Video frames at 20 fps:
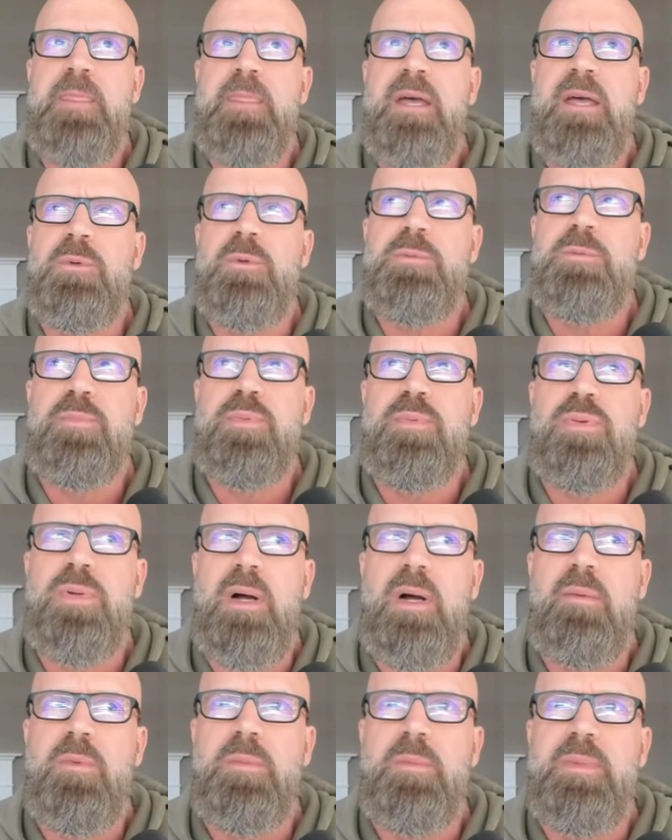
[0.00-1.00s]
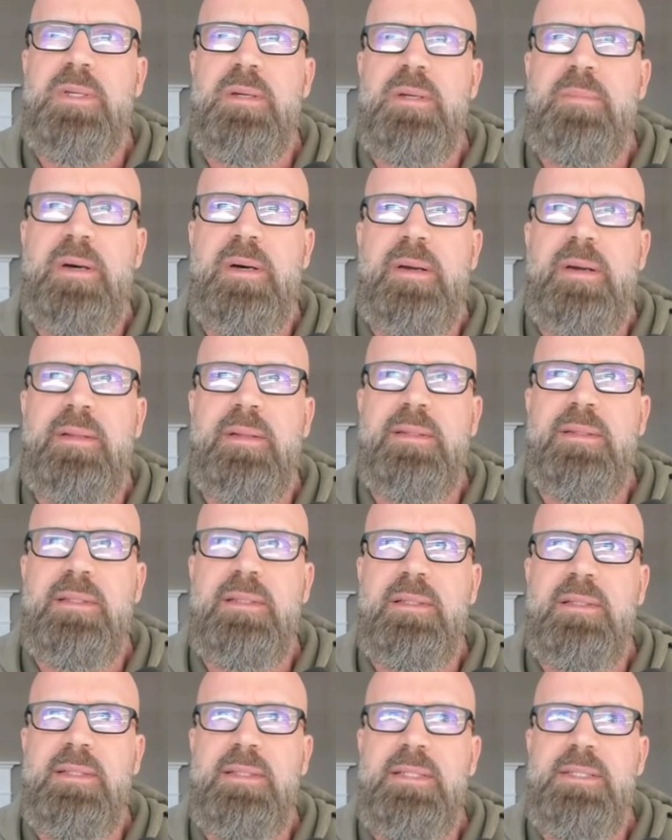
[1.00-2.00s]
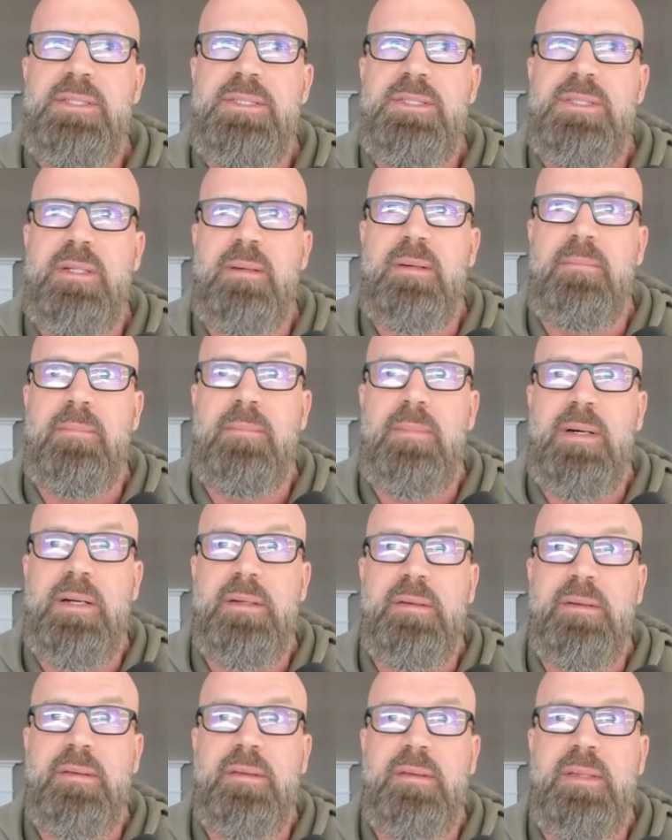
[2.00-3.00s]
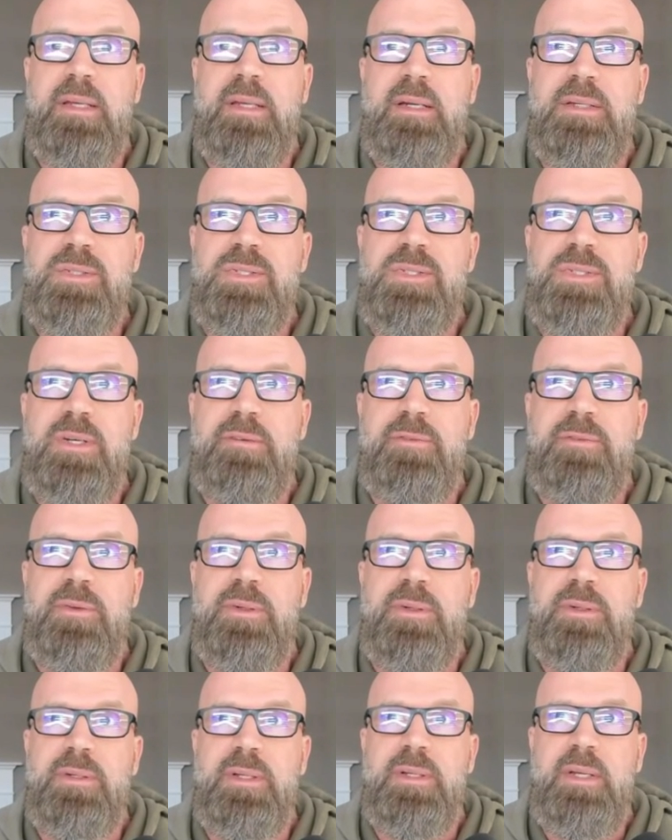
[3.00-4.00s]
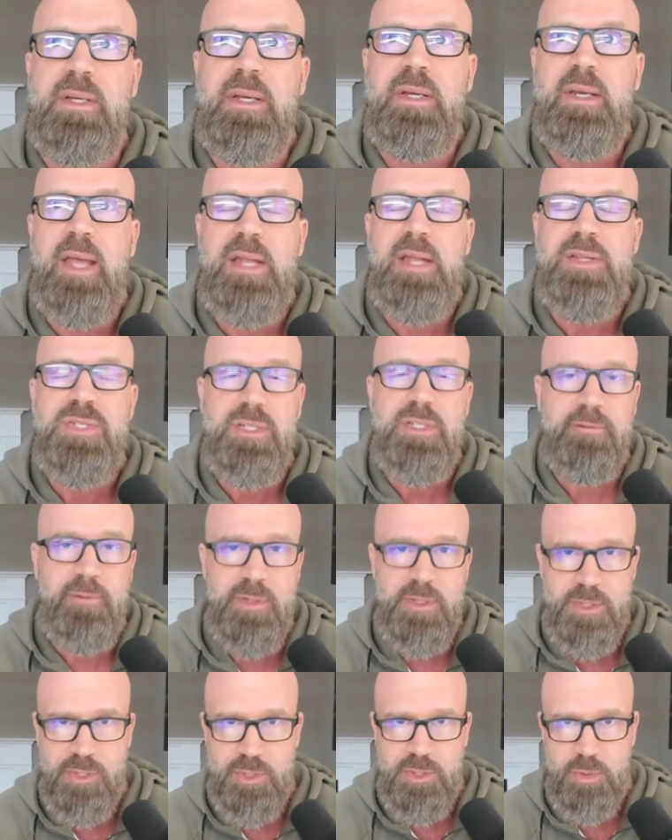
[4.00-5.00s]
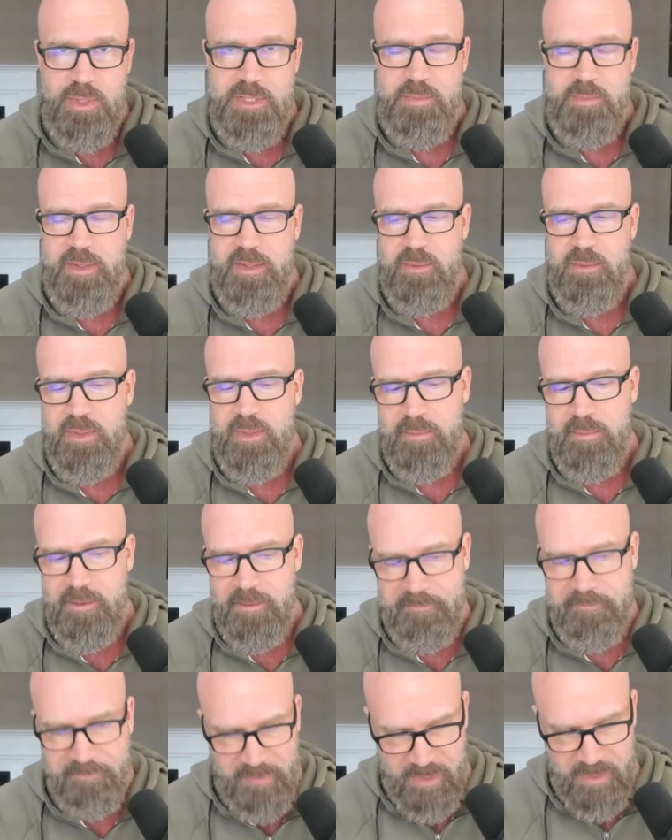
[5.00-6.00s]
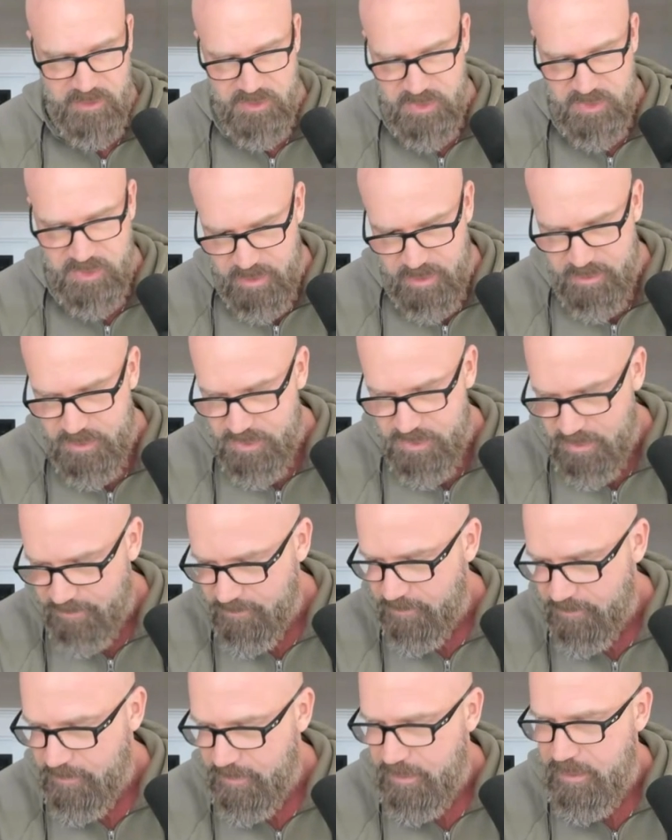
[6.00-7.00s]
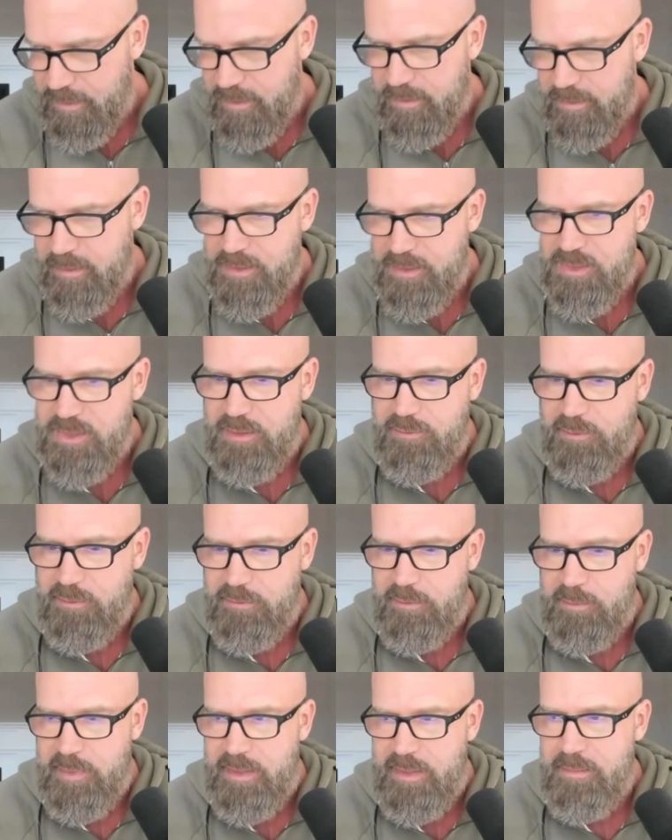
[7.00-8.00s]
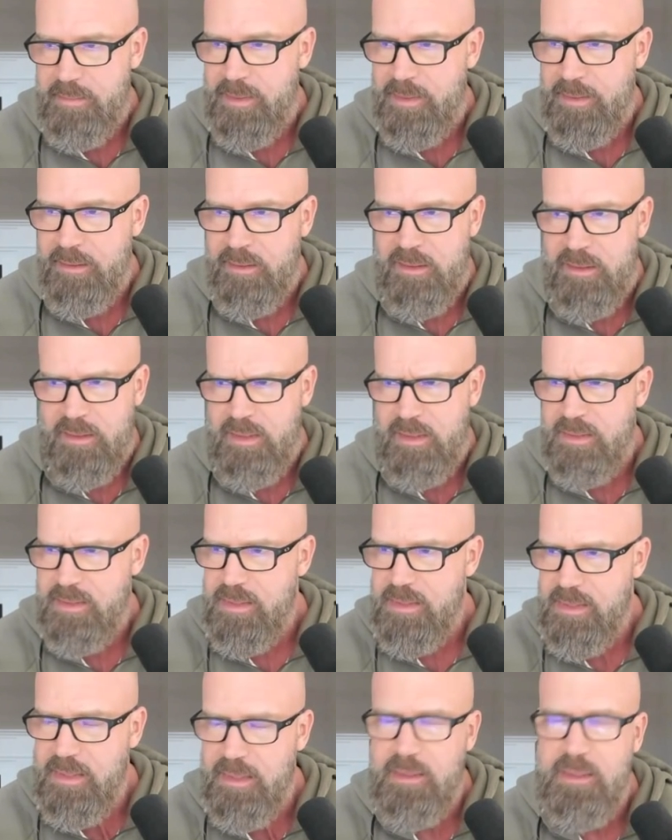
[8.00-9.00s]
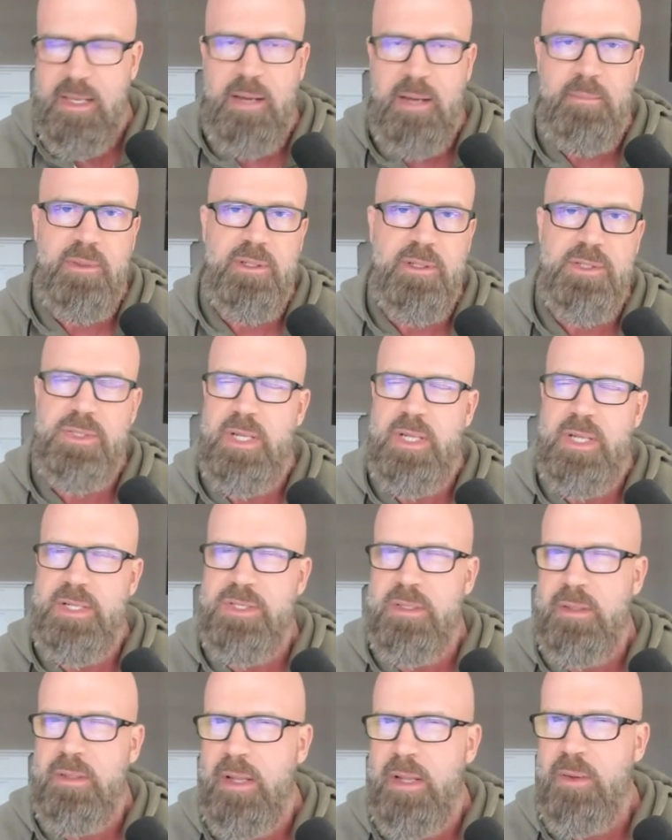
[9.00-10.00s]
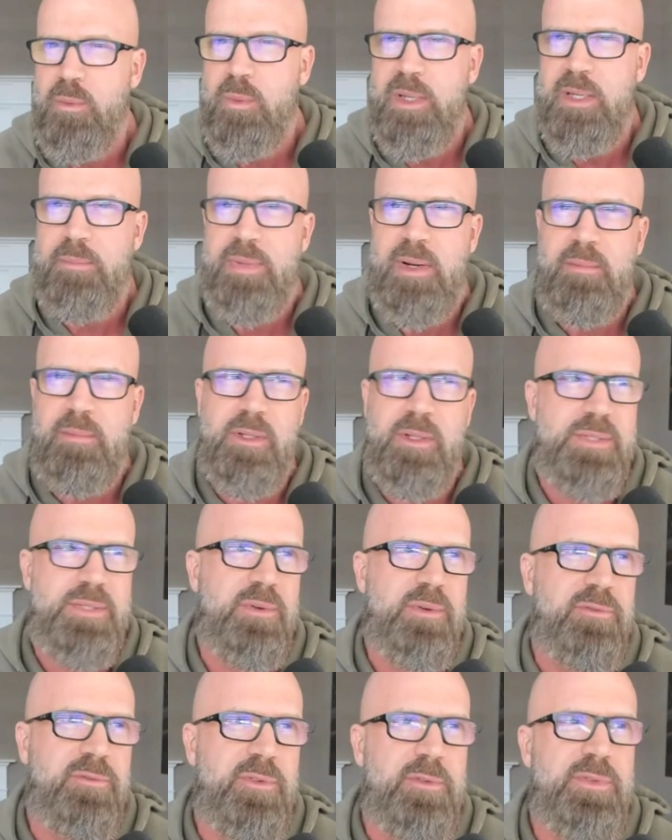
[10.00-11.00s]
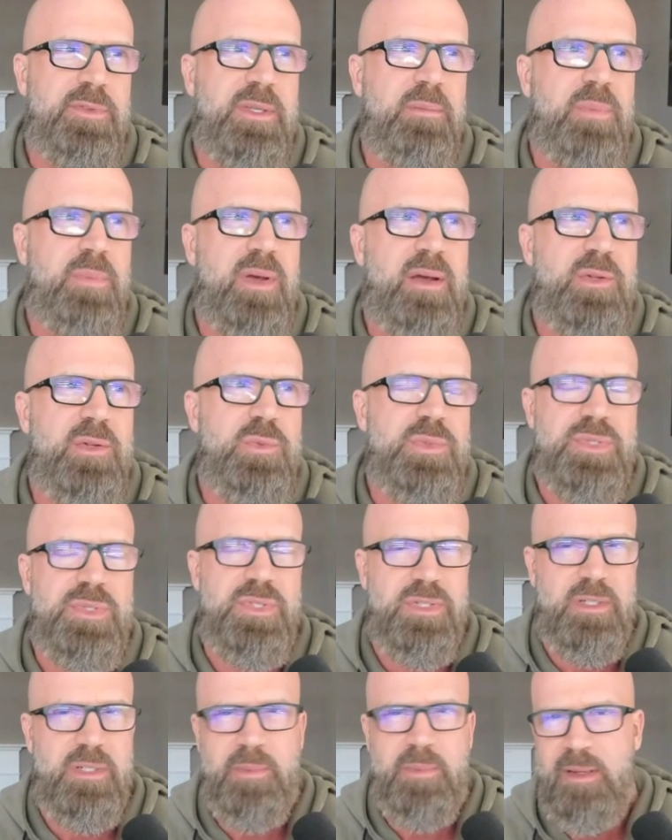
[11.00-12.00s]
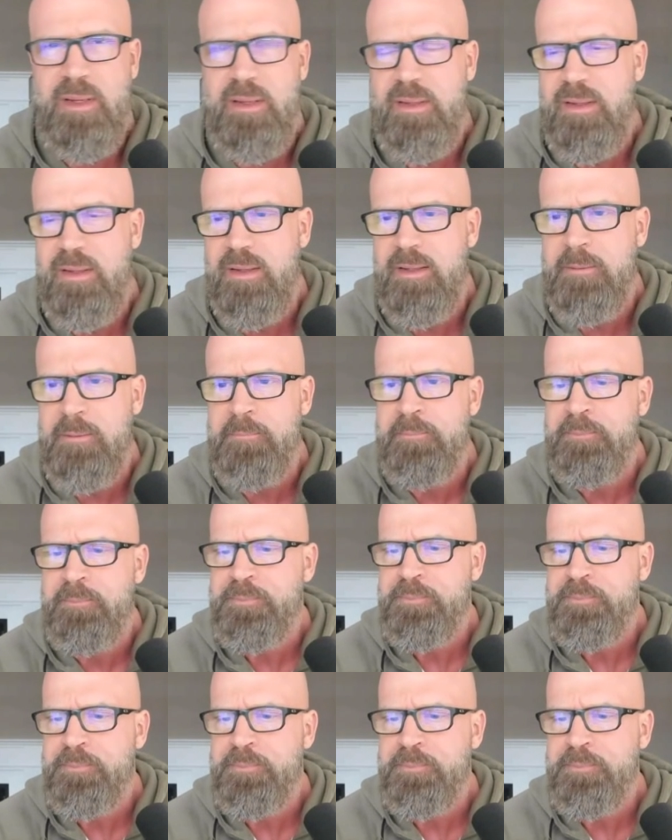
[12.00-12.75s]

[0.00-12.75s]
It was probably about at least a month that I suffered, and suffering's a choice, by the way, but I decided to suffer, and I suffered for about a month. I didn't eat that much, lost a lot of weight, probably lost about 15 pounds, wasn't sleeping at night.